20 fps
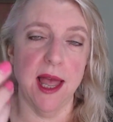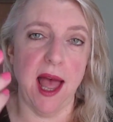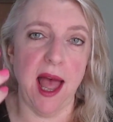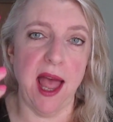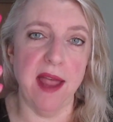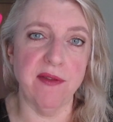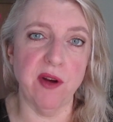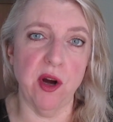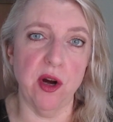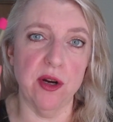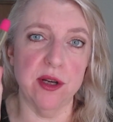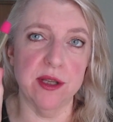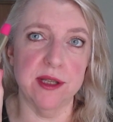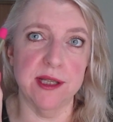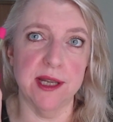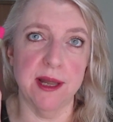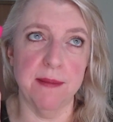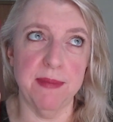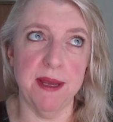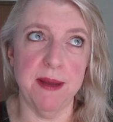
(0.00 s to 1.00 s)
I've heard
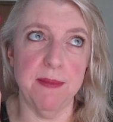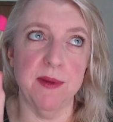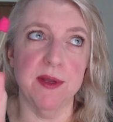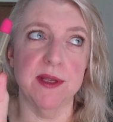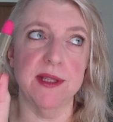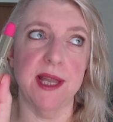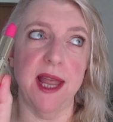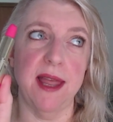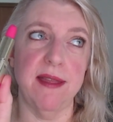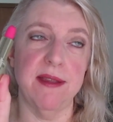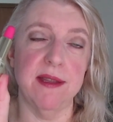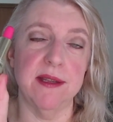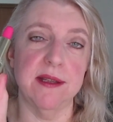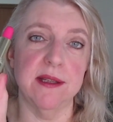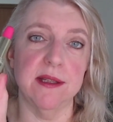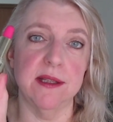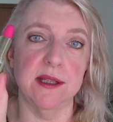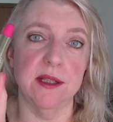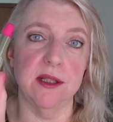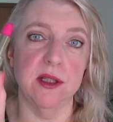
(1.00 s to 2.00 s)
some people say this
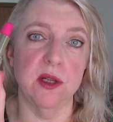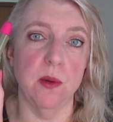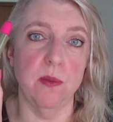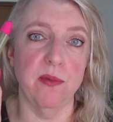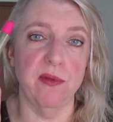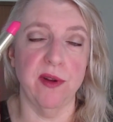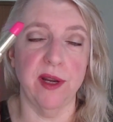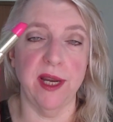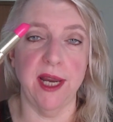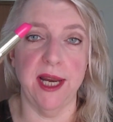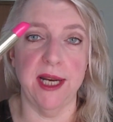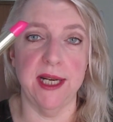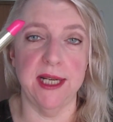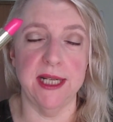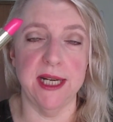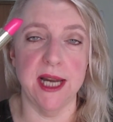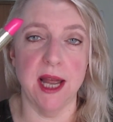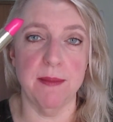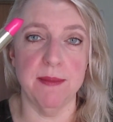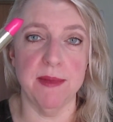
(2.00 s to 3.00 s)
is a dupe for Candy
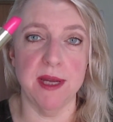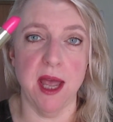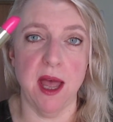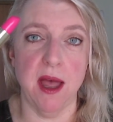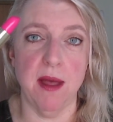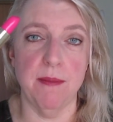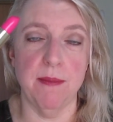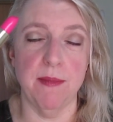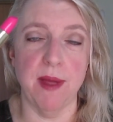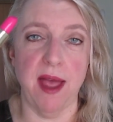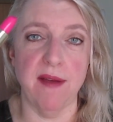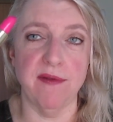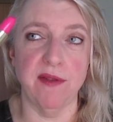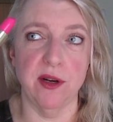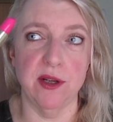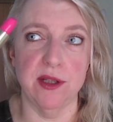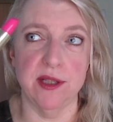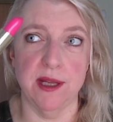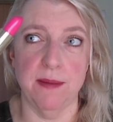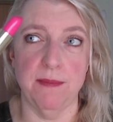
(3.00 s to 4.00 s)
Yum Yum. I've
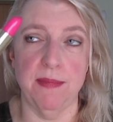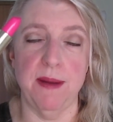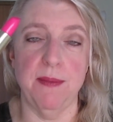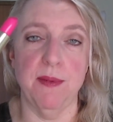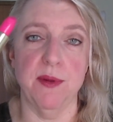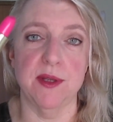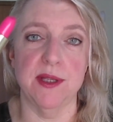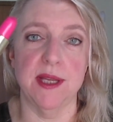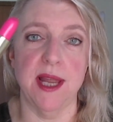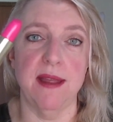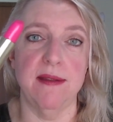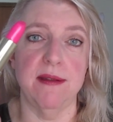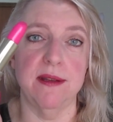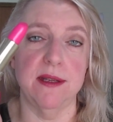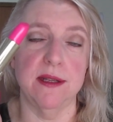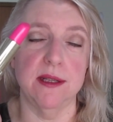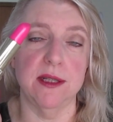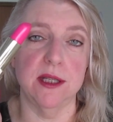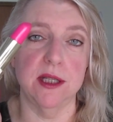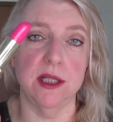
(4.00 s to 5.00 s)
heard some people say
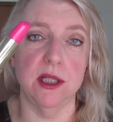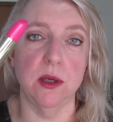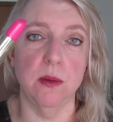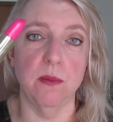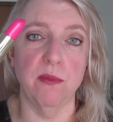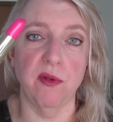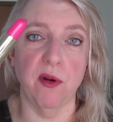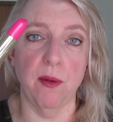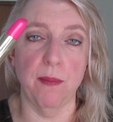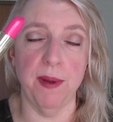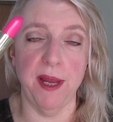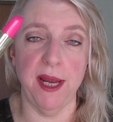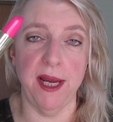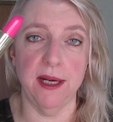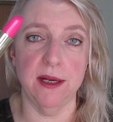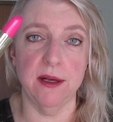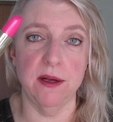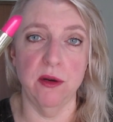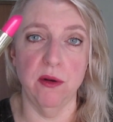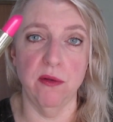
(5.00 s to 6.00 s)
this is a dupe for
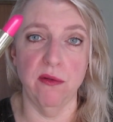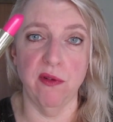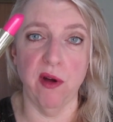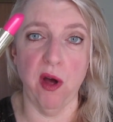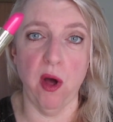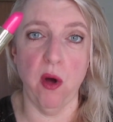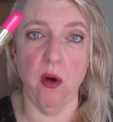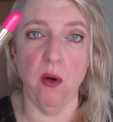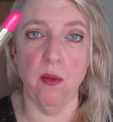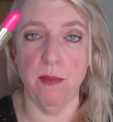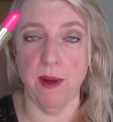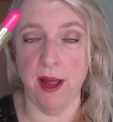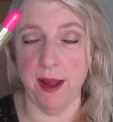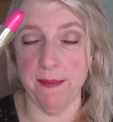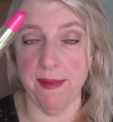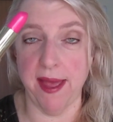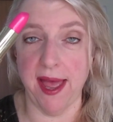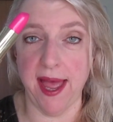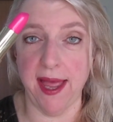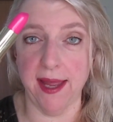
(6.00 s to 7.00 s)
Pink Nouveau by
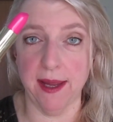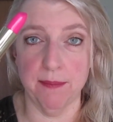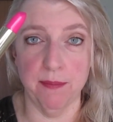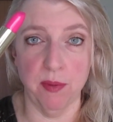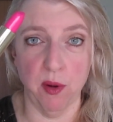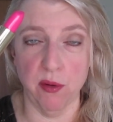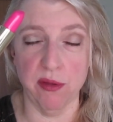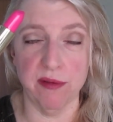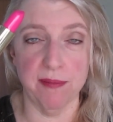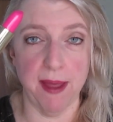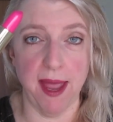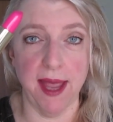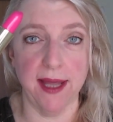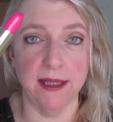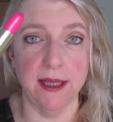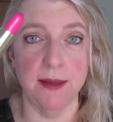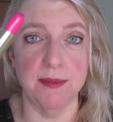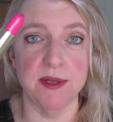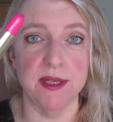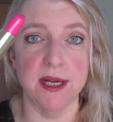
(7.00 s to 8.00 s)
MAC, both MAC
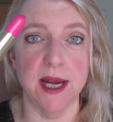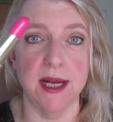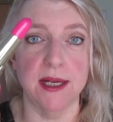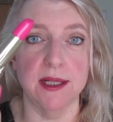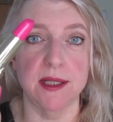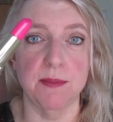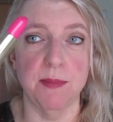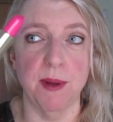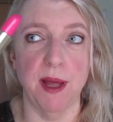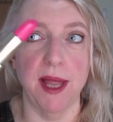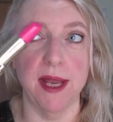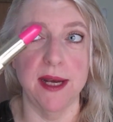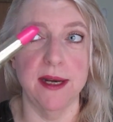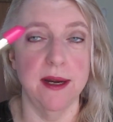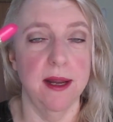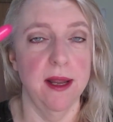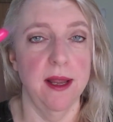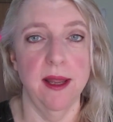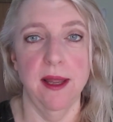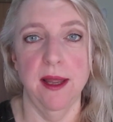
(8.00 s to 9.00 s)
lipsticks, but
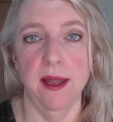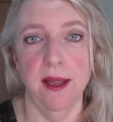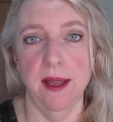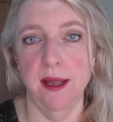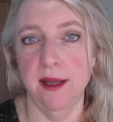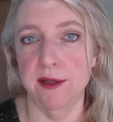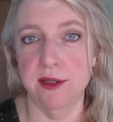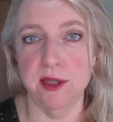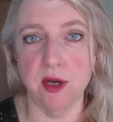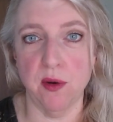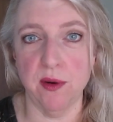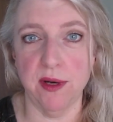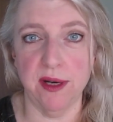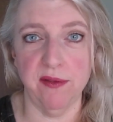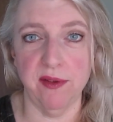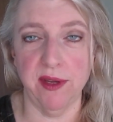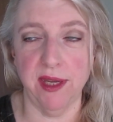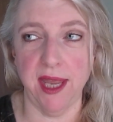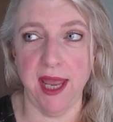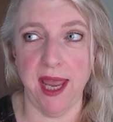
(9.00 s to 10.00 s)
don't
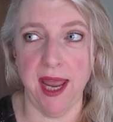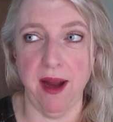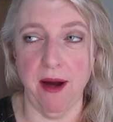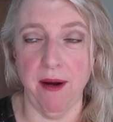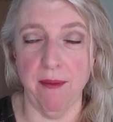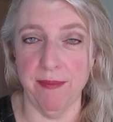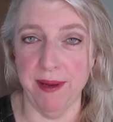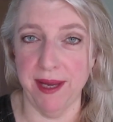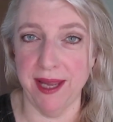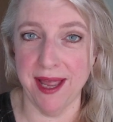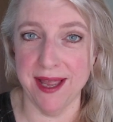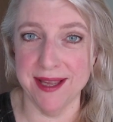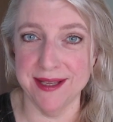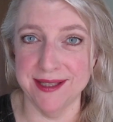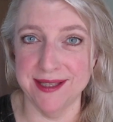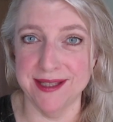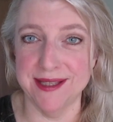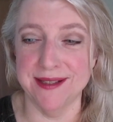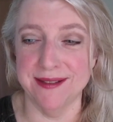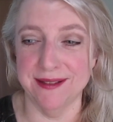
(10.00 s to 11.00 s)
even care
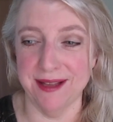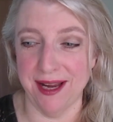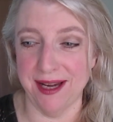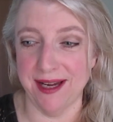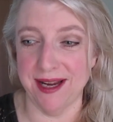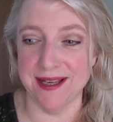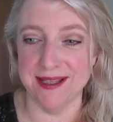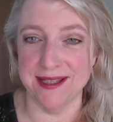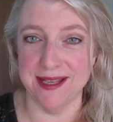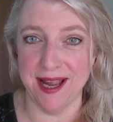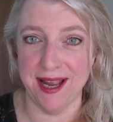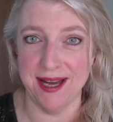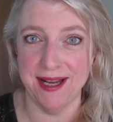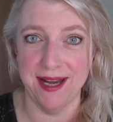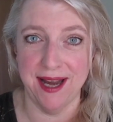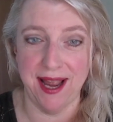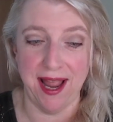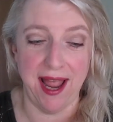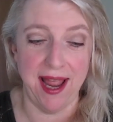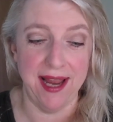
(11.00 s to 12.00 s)
because, like I
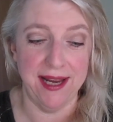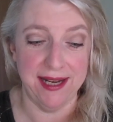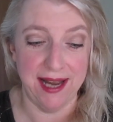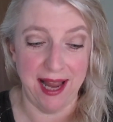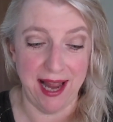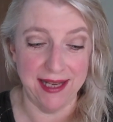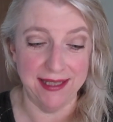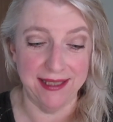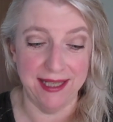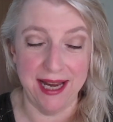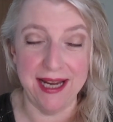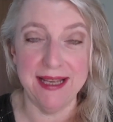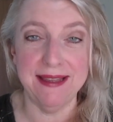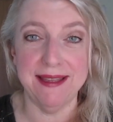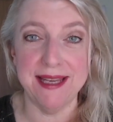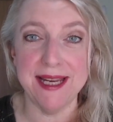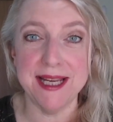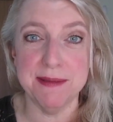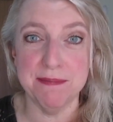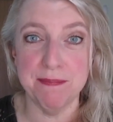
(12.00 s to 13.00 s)
said, I, I like
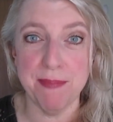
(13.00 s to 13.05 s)
these